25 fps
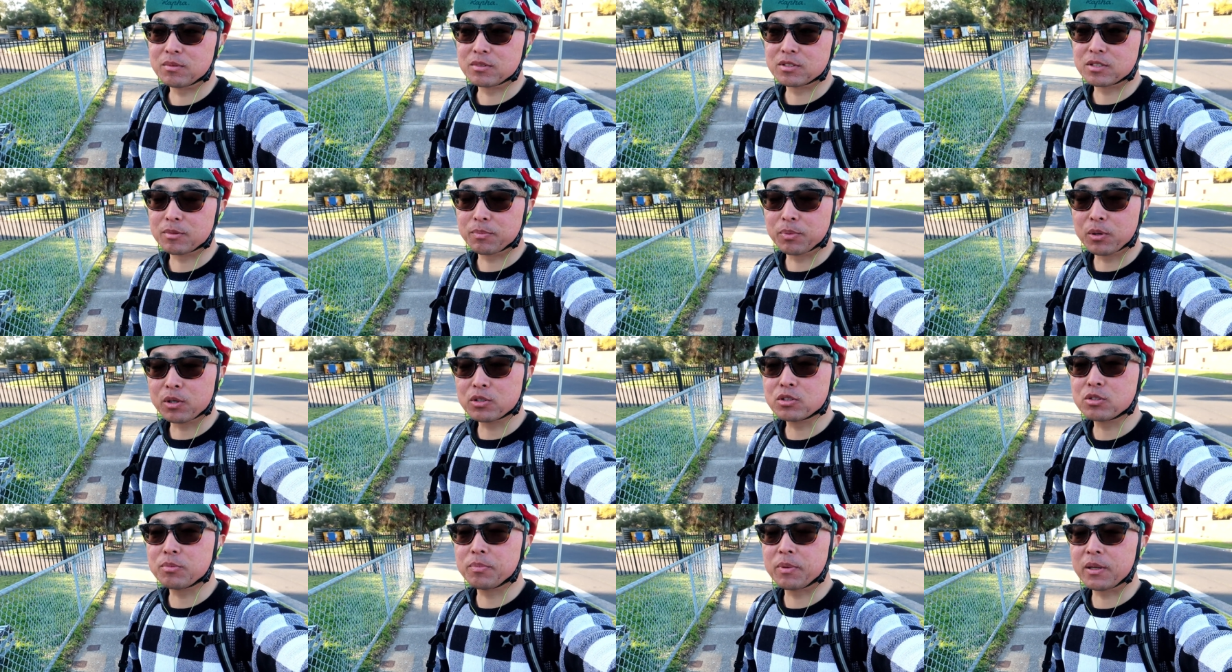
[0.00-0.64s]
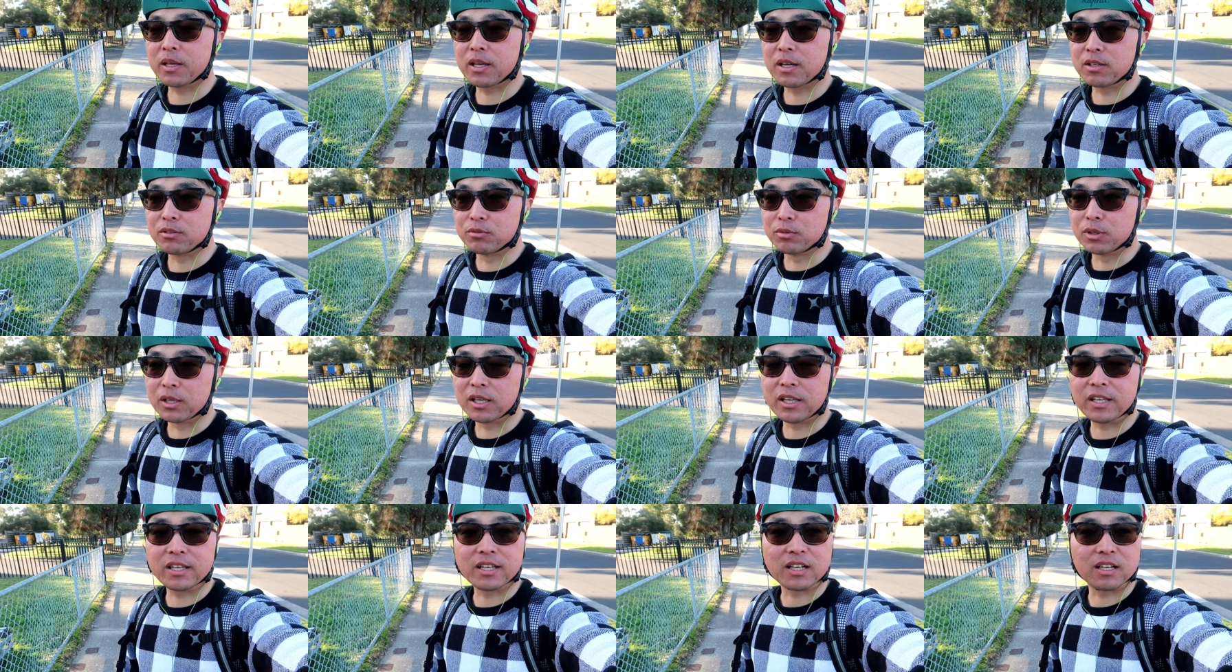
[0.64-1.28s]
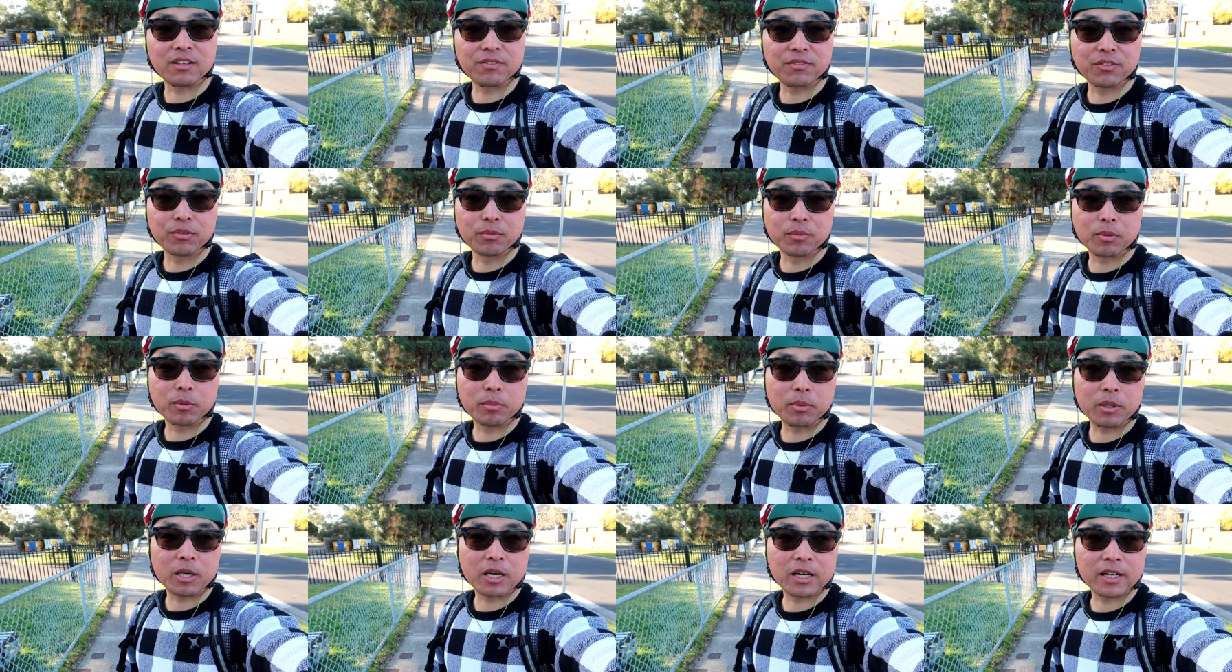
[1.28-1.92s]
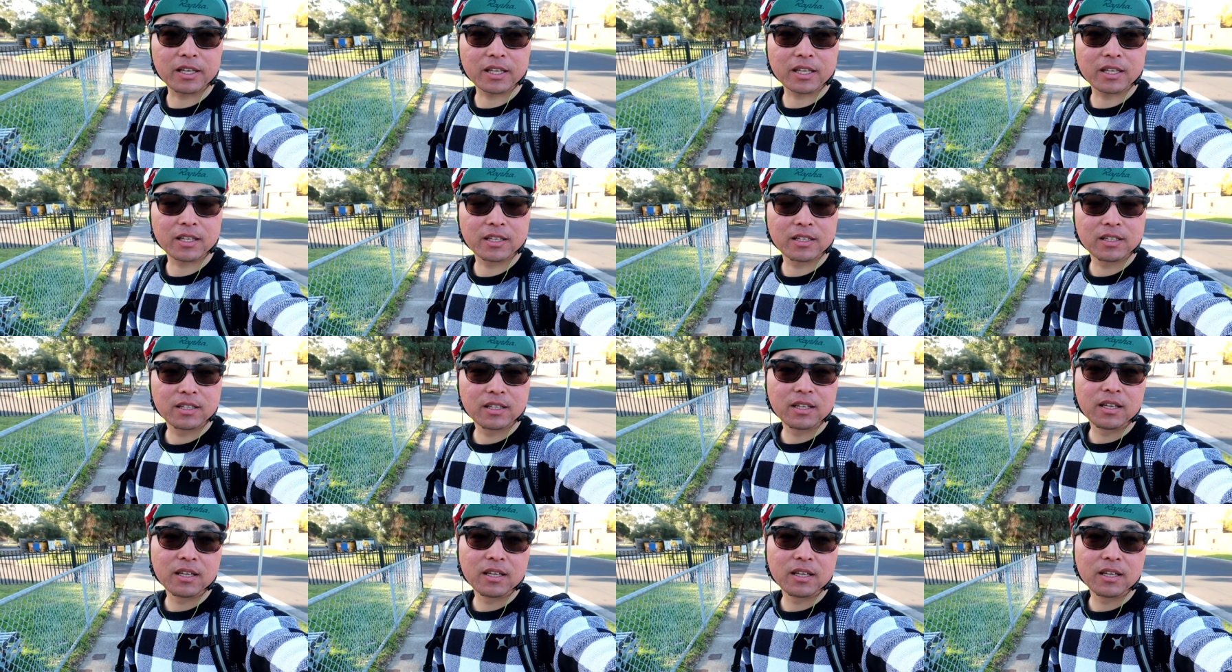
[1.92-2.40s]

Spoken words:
supposed to be a really comfortable bike